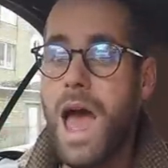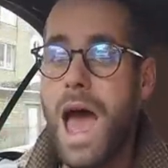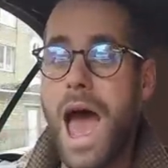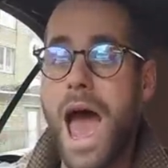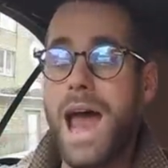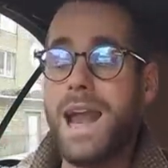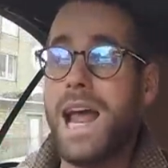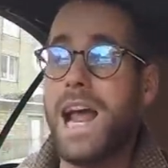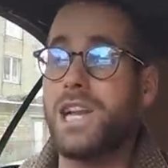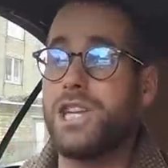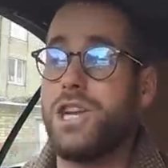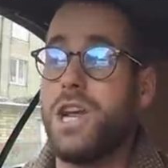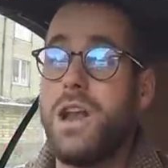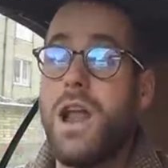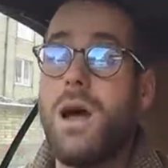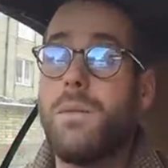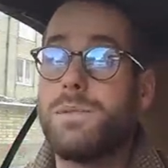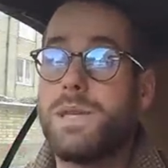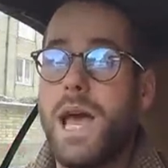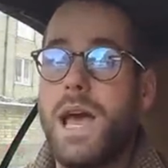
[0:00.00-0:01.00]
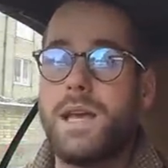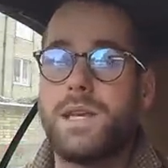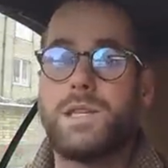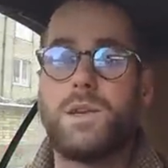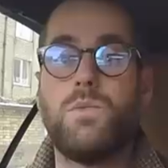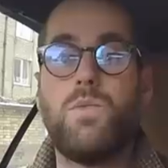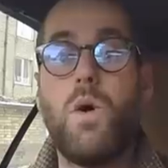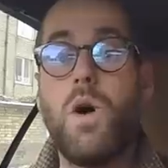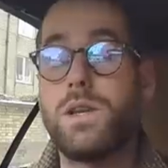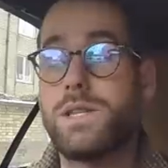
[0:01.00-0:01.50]
And actually an update as to
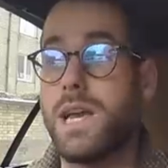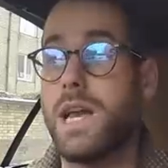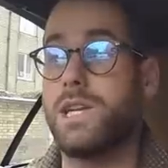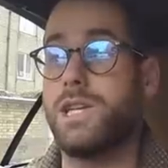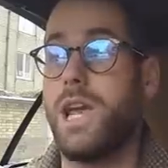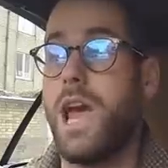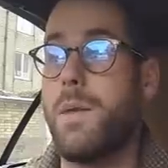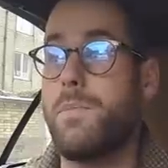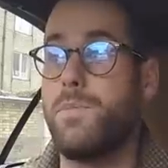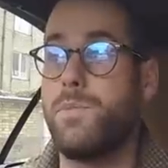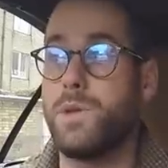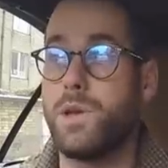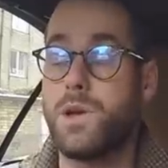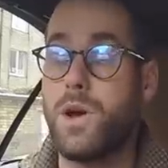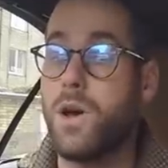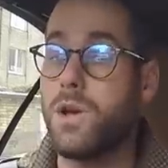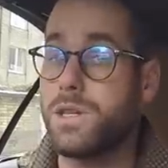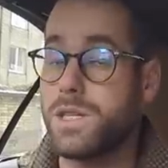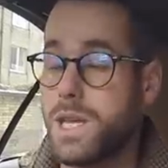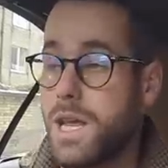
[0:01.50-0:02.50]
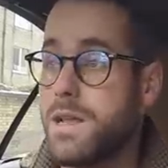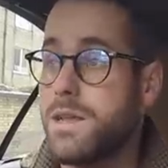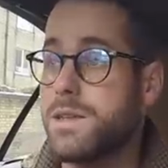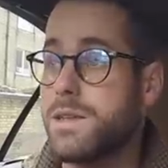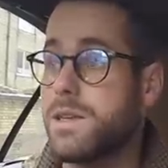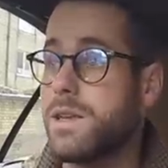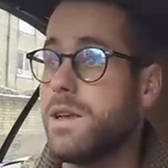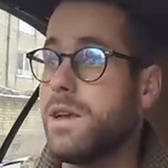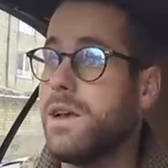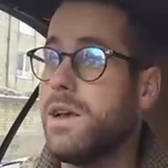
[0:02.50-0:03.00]
what's actually happened with the car
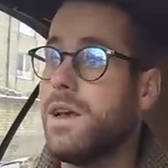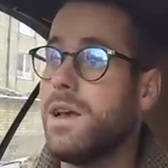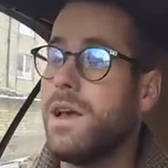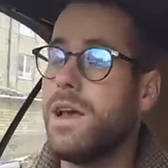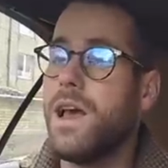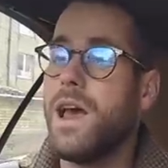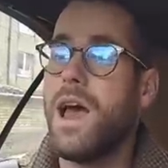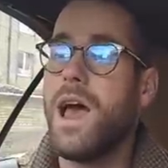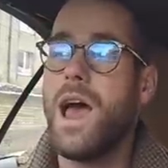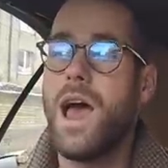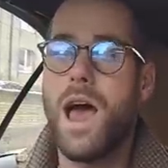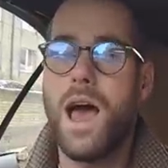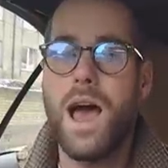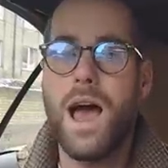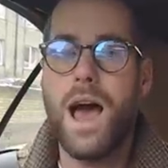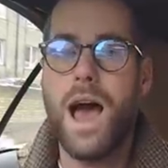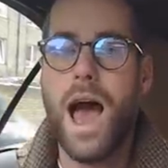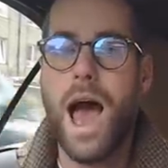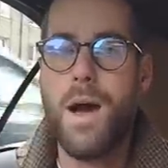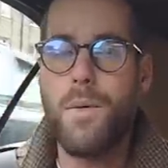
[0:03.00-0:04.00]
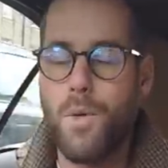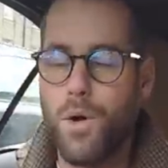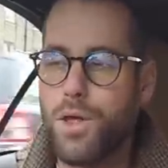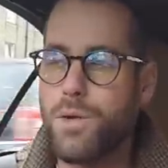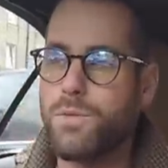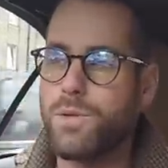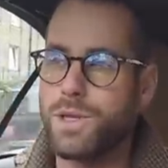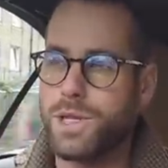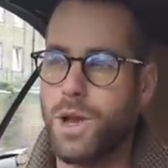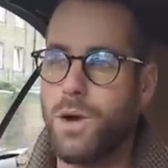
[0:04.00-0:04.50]
since and what
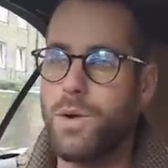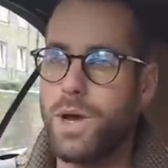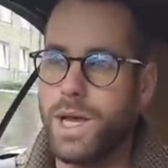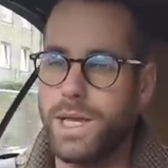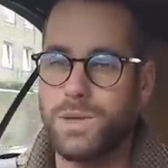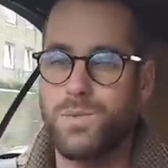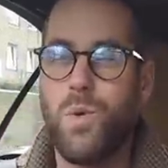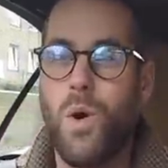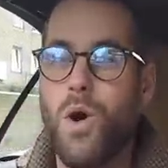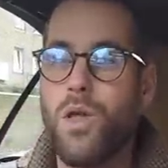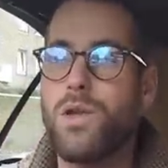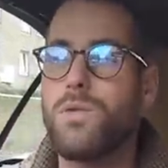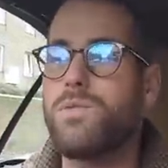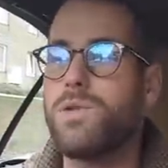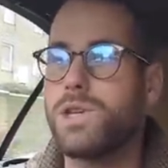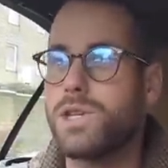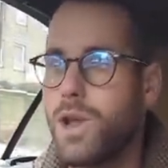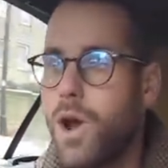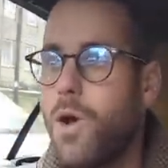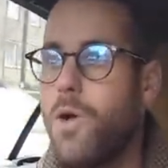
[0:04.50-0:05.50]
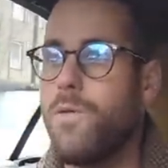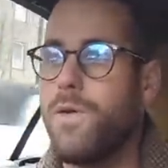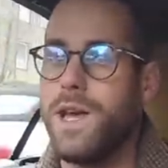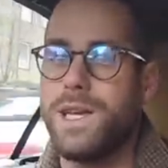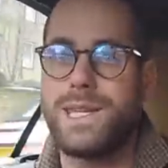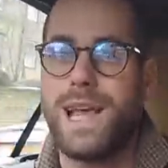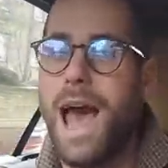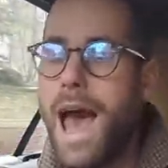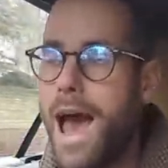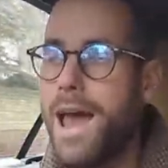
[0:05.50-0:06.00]
the result is, what the resolve
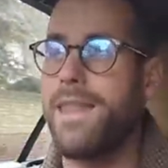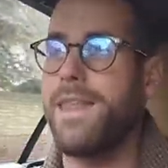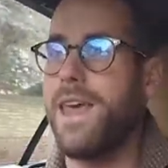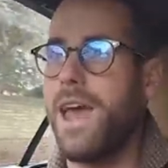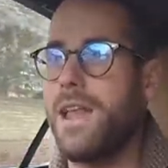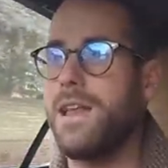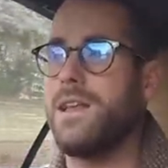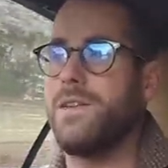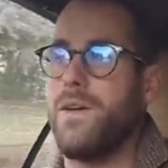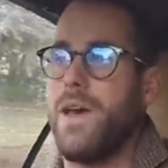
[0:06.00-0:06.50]
is at the end of